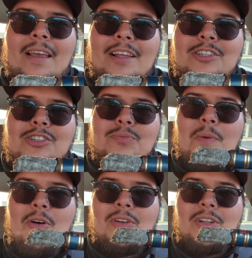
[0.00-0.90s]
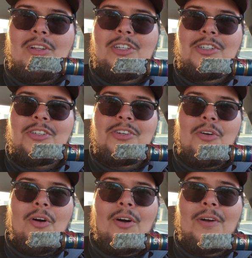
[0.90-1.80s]
and smoke a delicious
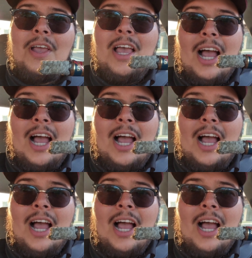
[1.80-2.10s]
cigar.